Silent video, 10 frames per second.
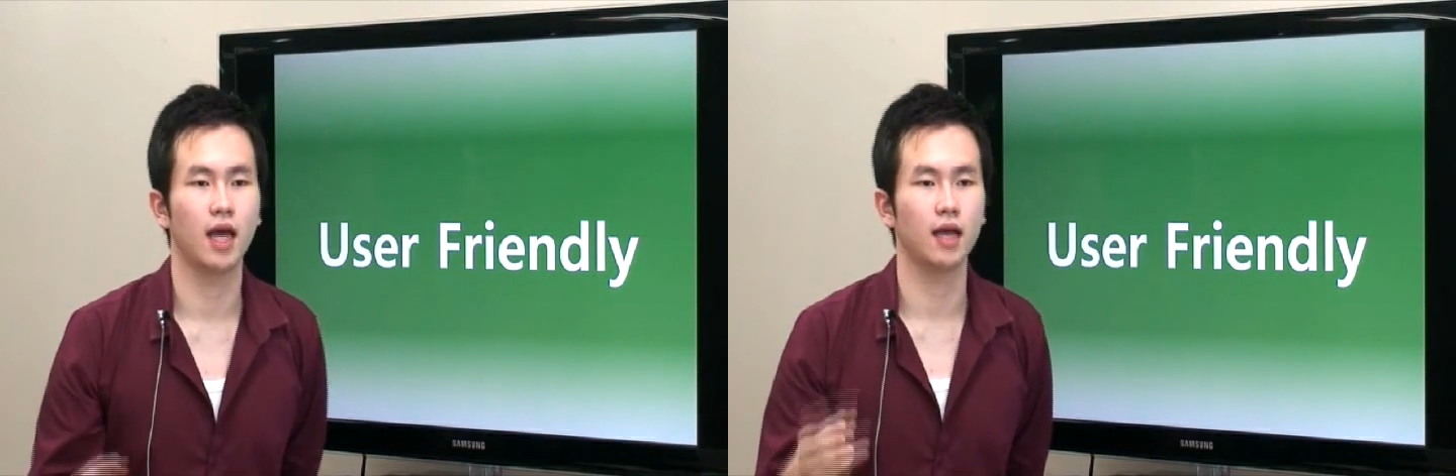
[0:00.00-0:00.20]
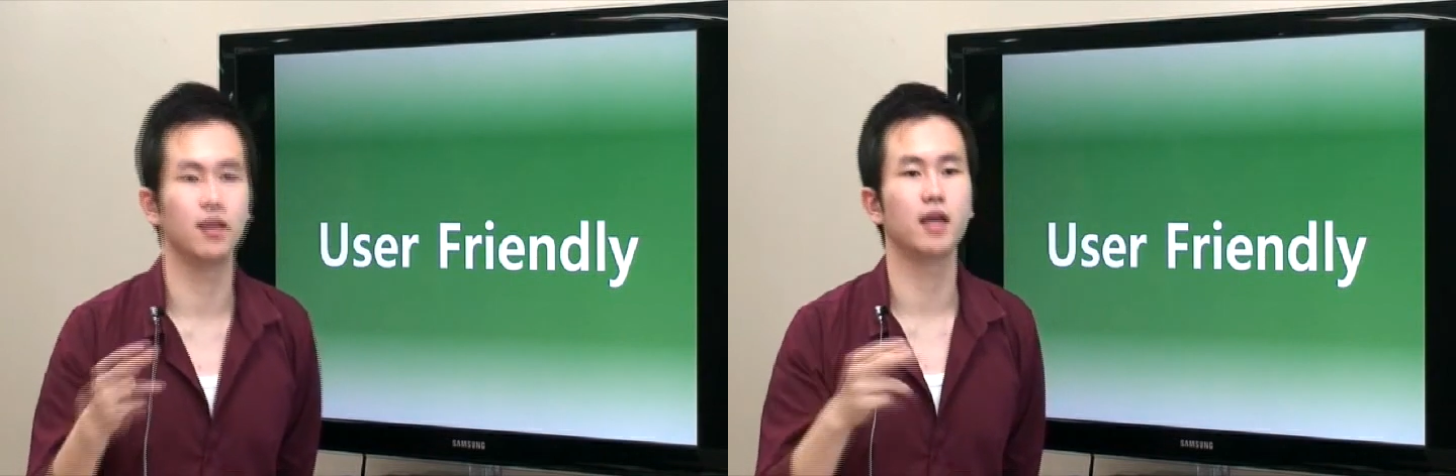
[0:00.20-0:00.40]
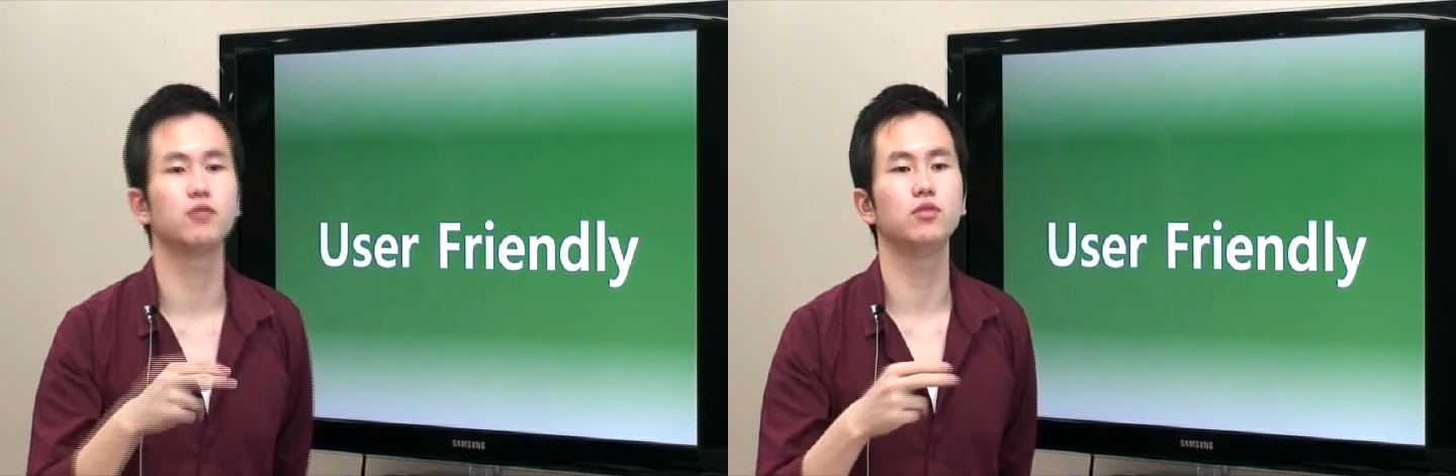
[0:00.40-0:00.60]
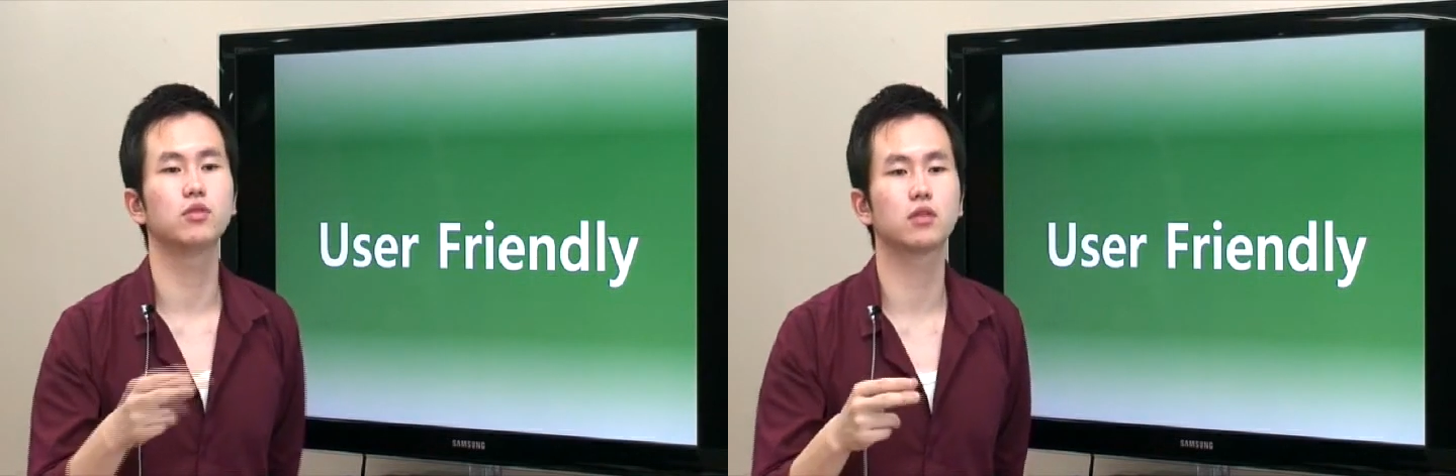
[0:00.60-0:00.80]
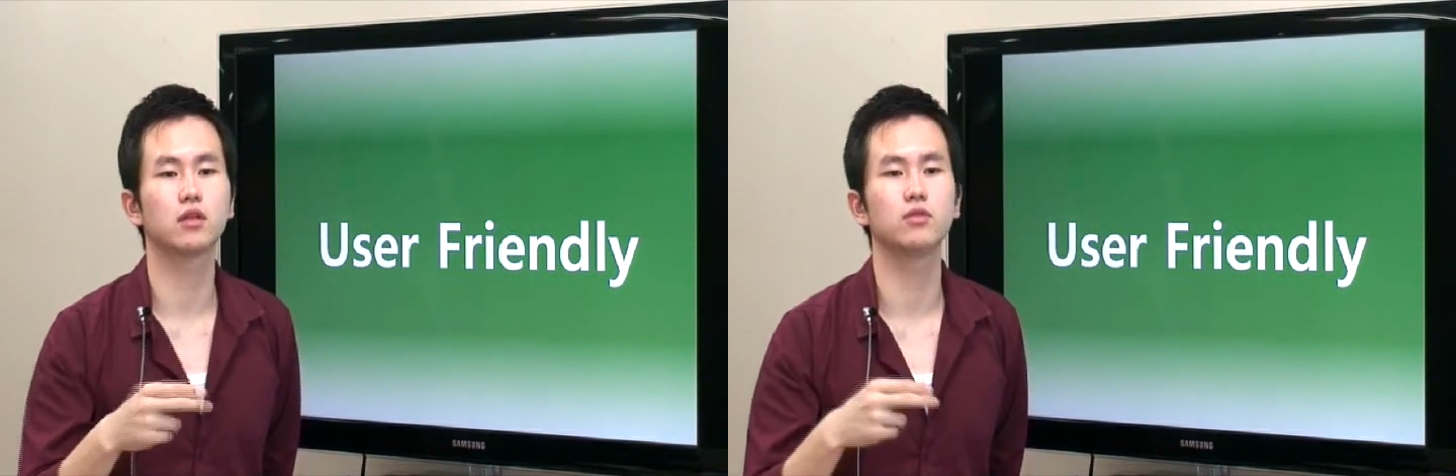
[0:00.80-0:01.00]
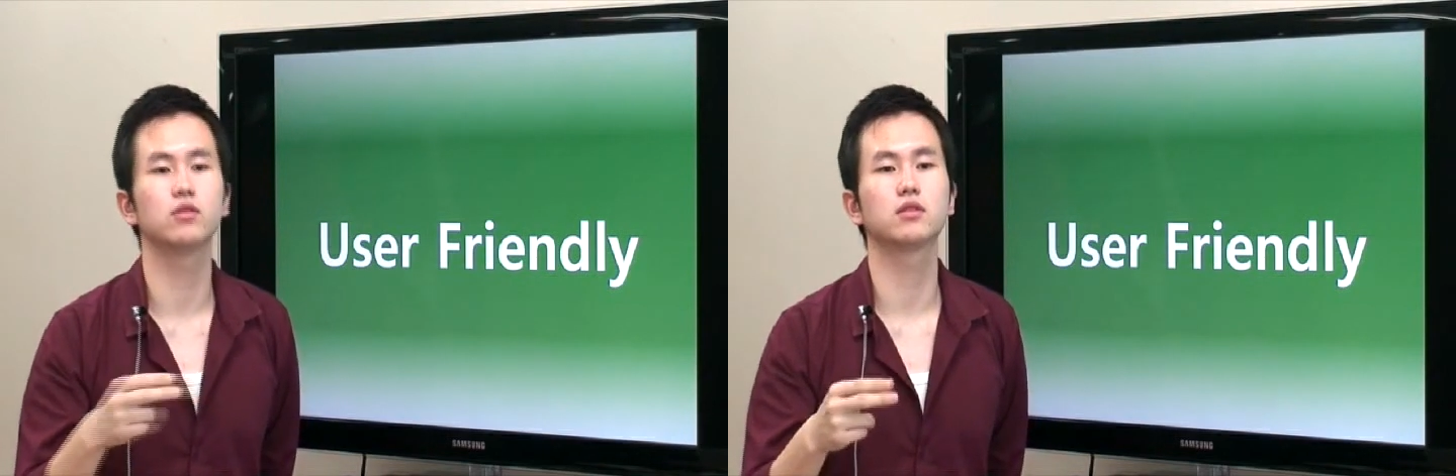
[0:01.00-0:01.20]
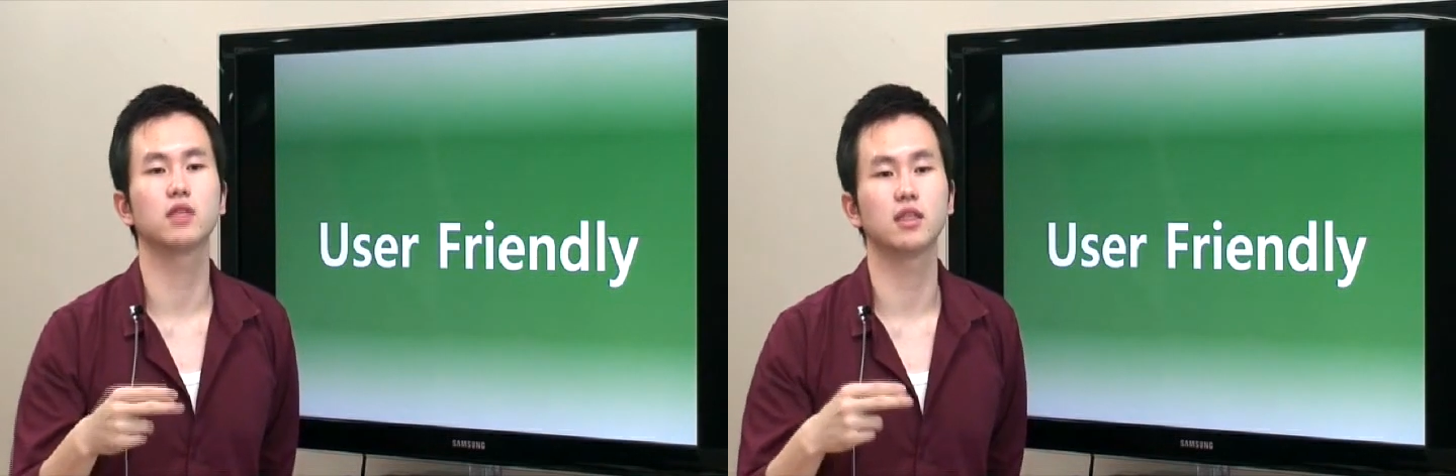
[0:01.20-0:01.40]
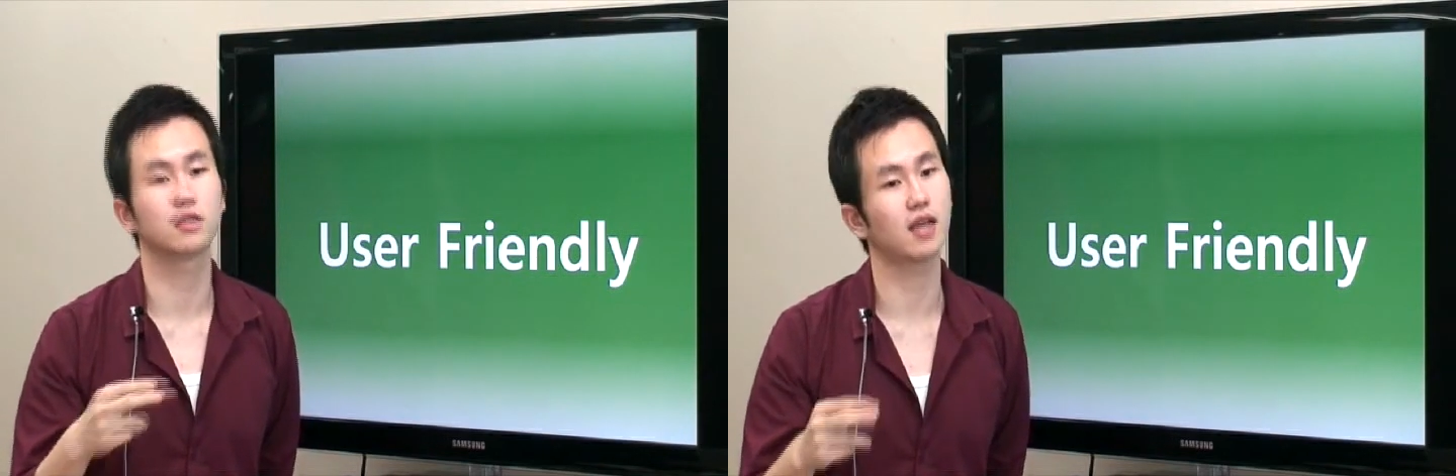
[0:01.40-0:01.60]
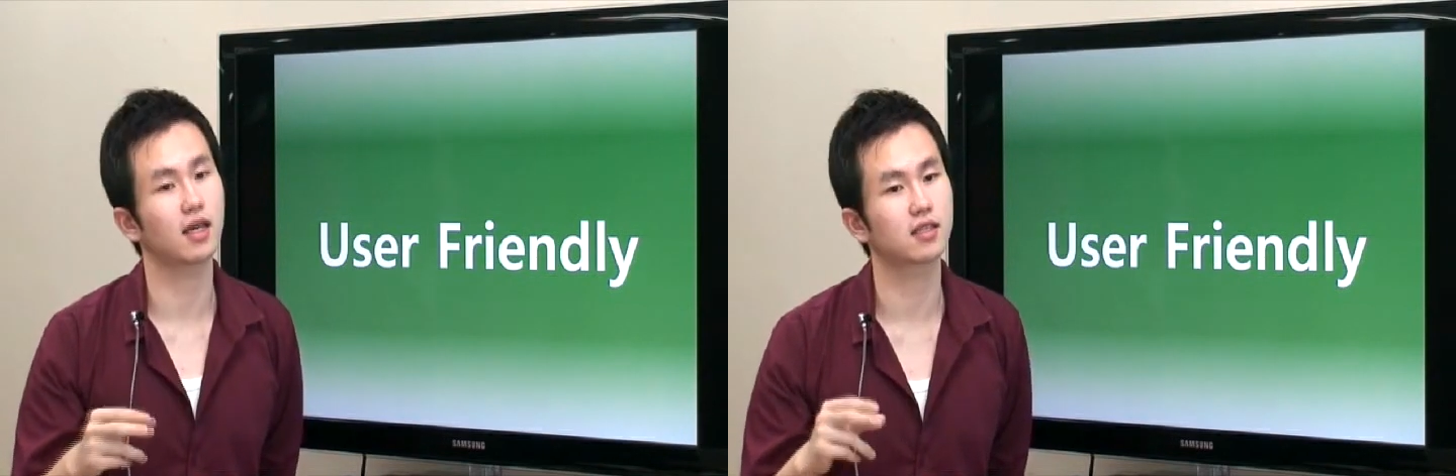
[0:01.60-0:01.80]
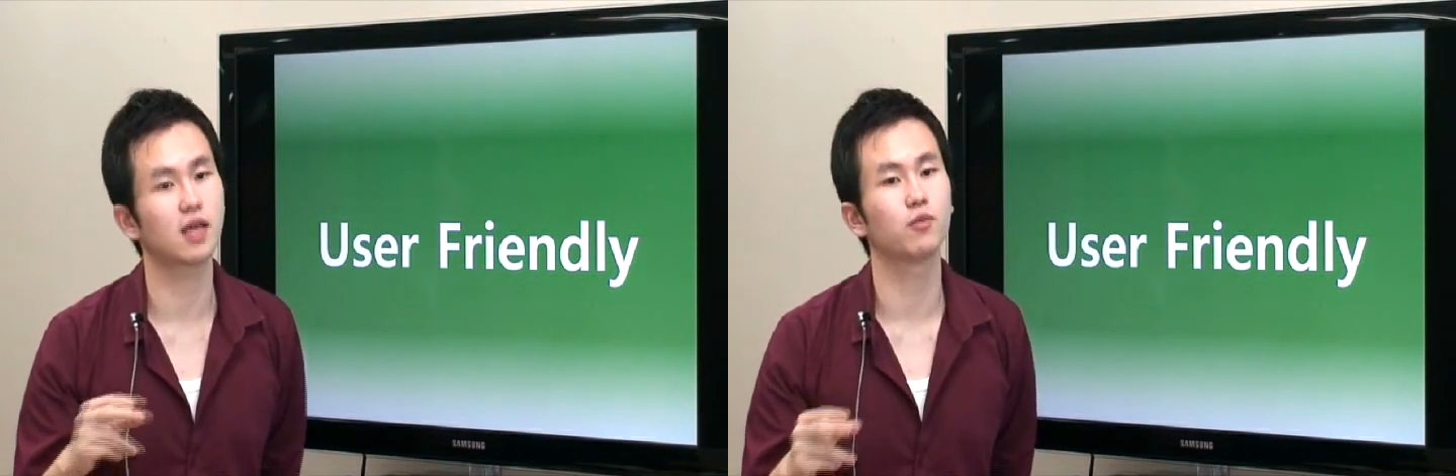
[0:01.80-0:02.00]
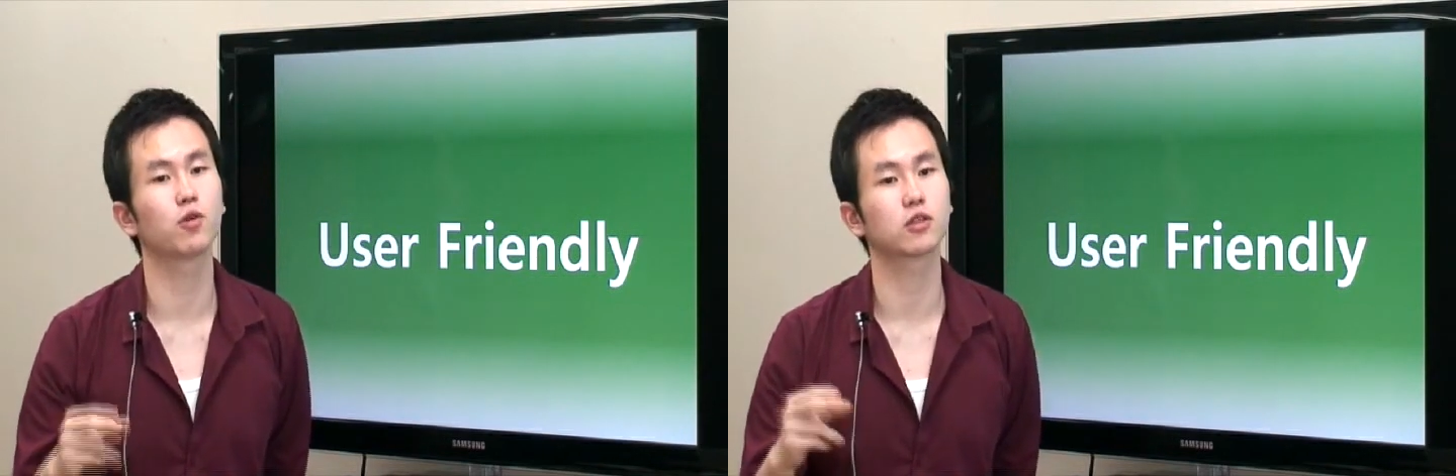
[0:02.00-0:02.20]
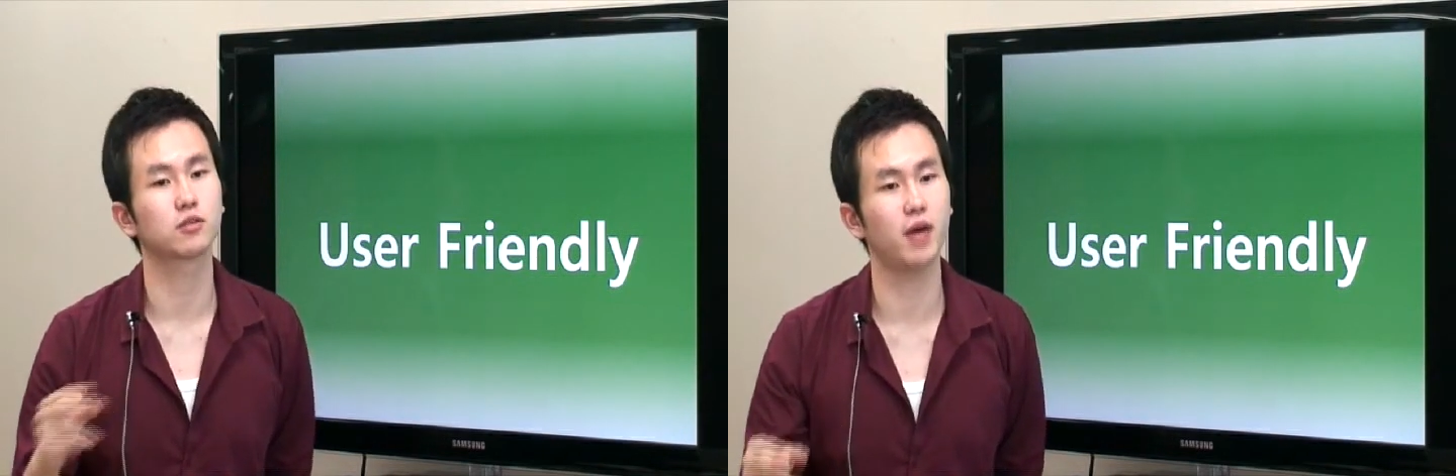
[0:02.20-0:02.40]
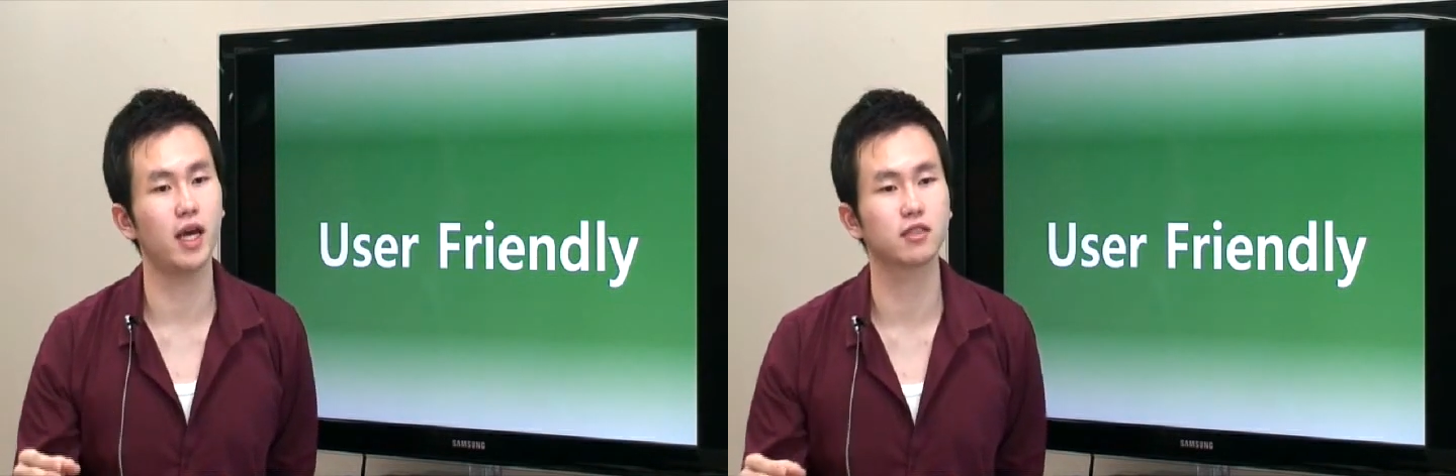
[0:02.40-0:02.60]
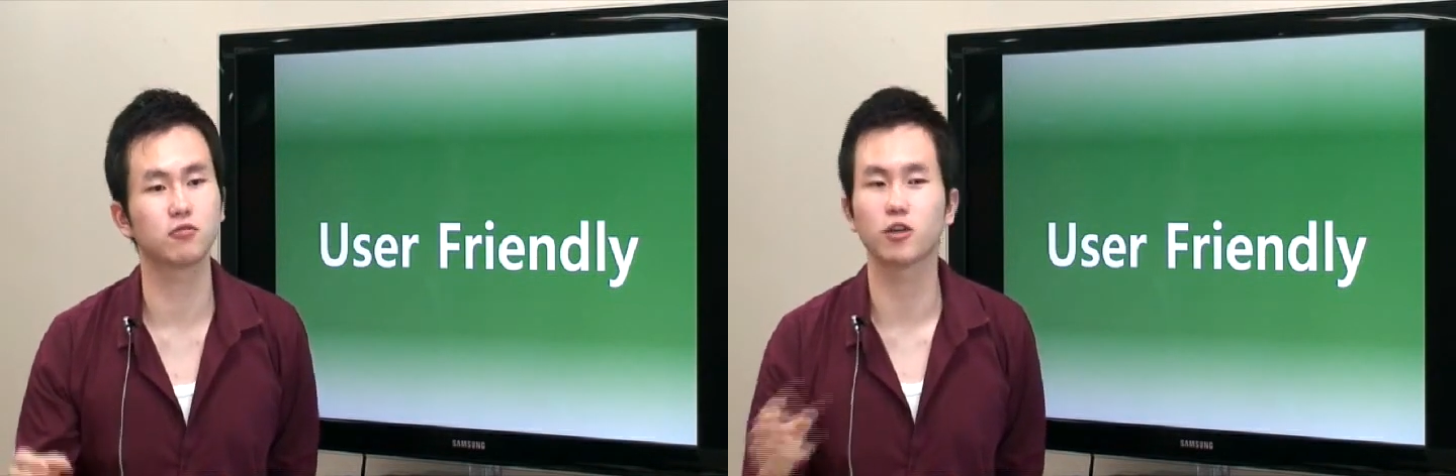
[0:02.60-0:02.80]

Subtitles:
and let users use the exact same workspace